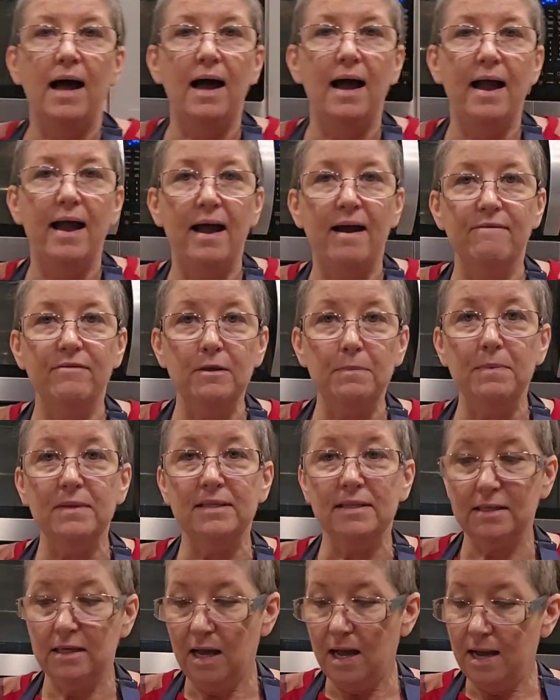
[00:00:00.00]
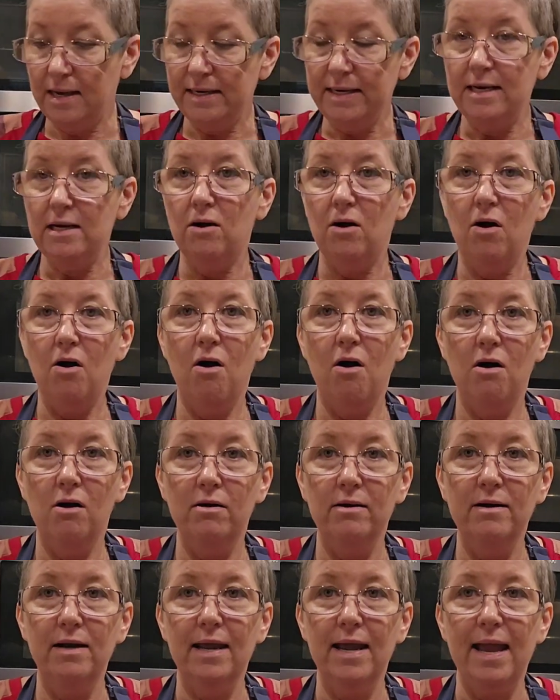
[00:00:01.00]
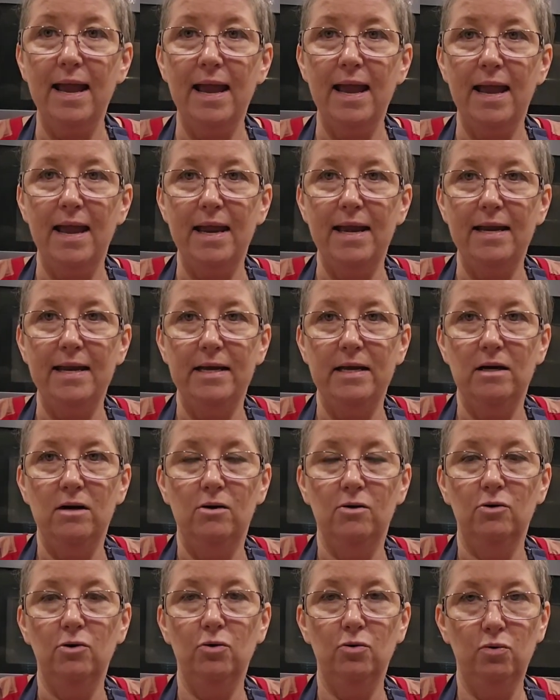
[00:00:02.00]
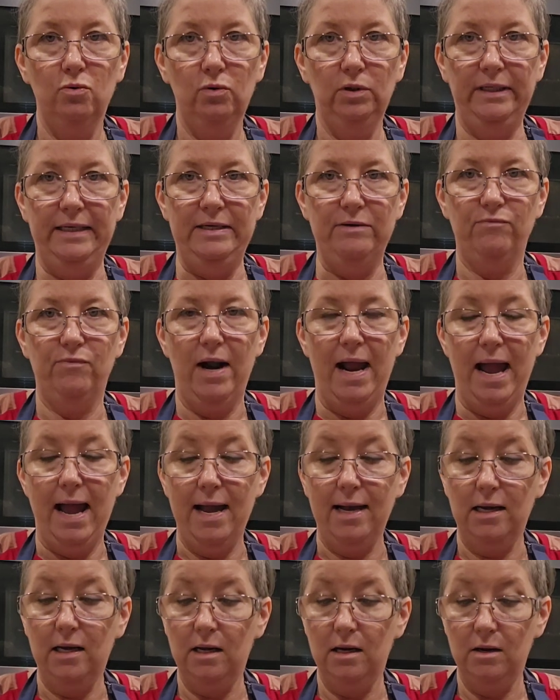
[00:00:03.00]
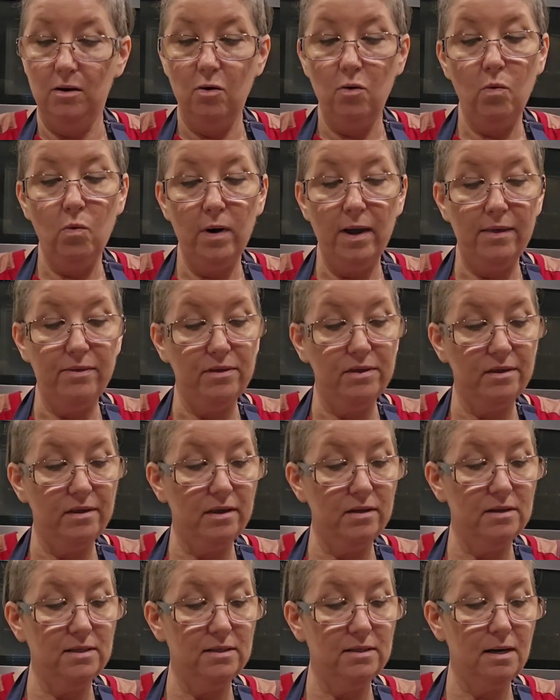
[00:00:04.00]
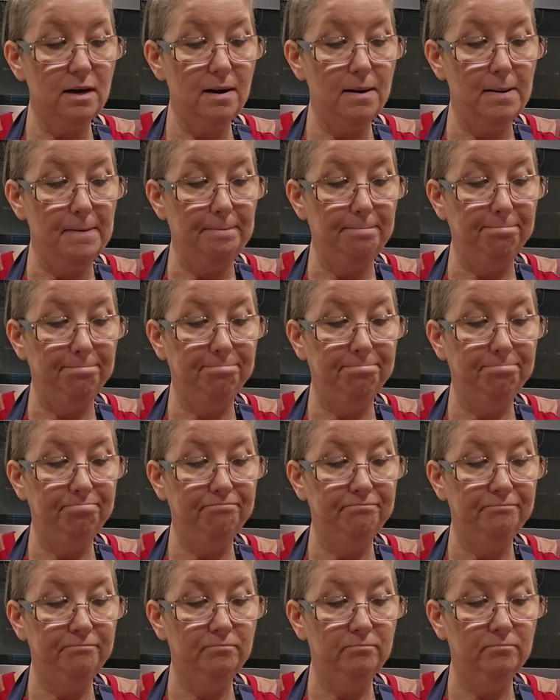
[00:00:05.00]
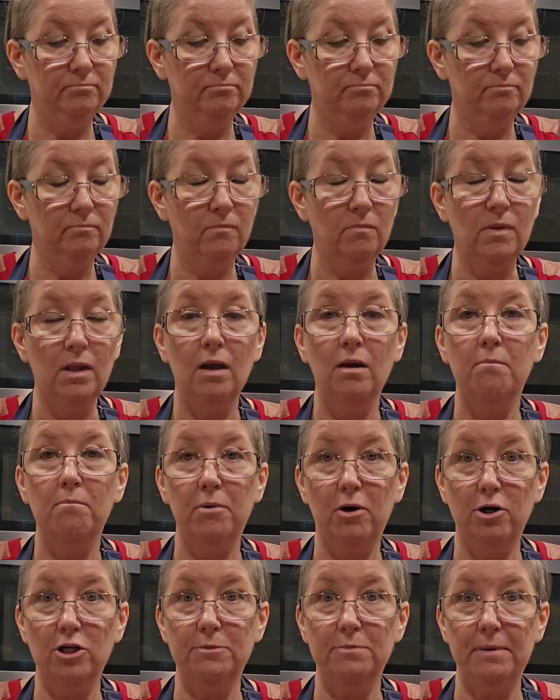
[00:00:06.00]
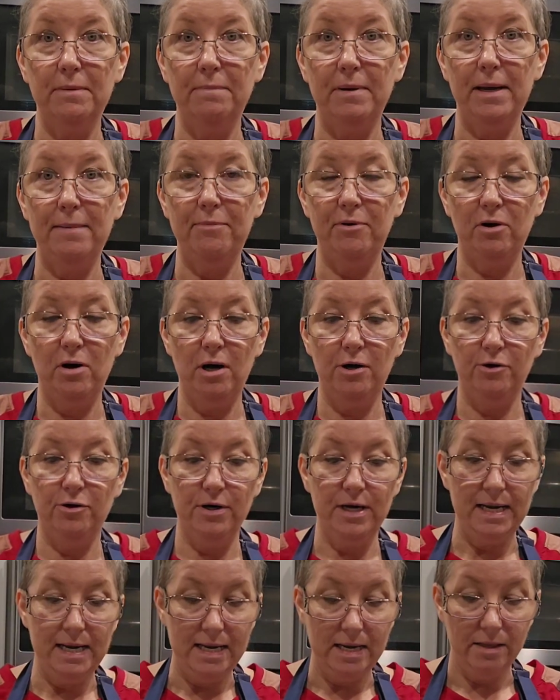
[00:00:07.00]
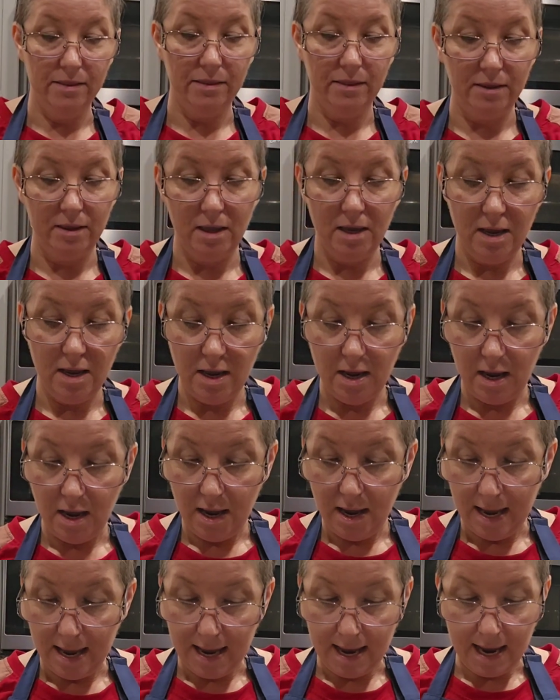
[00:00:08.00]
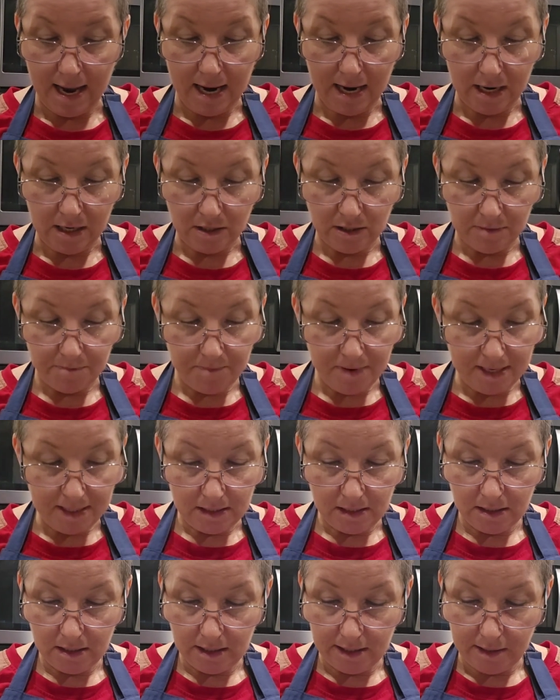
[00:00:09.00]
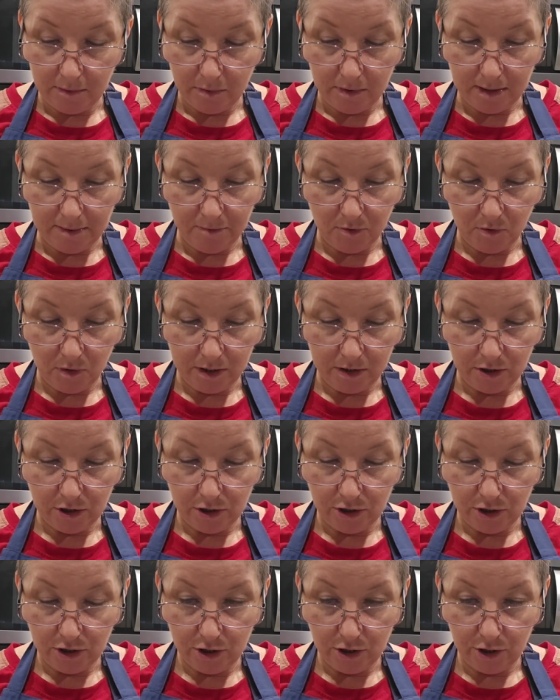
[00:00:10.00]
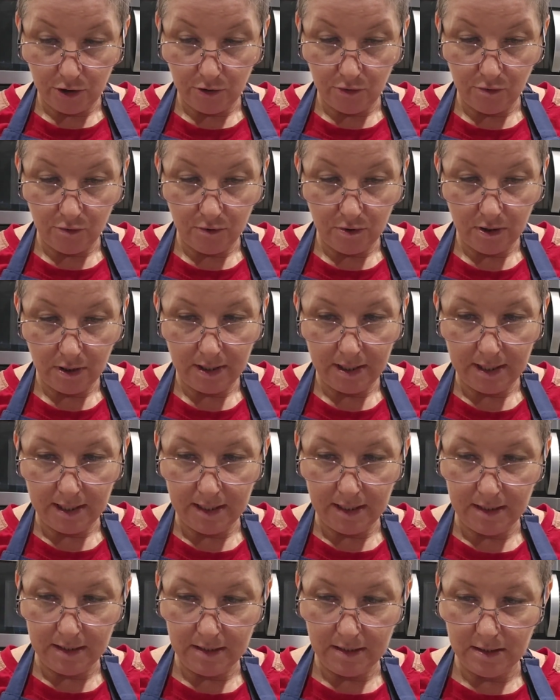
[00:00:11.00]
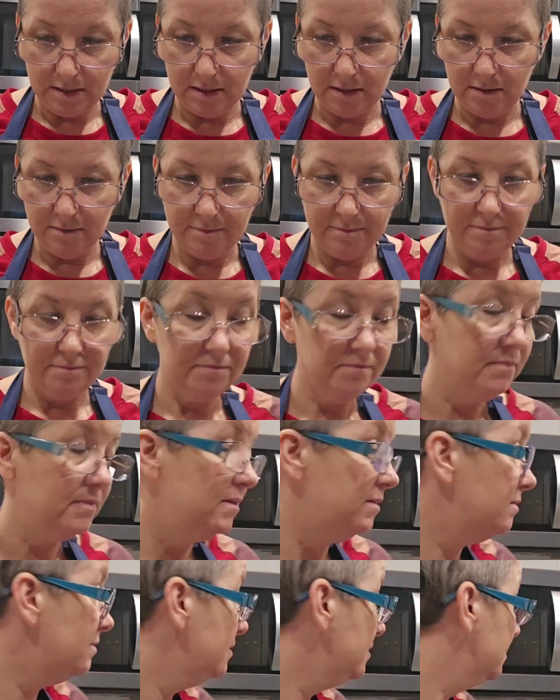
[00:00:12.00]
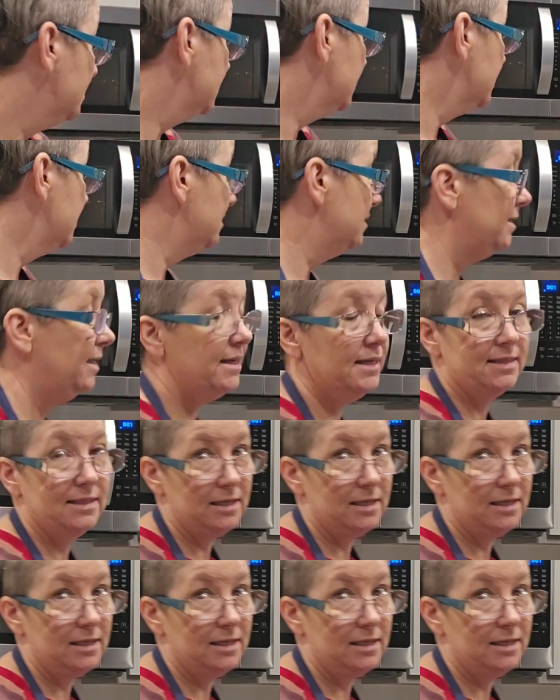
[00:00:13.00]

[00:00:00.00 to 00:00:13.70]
I have the biscotti on a cooling rack with some parchment paper underneath. And basically what I'm going to do is take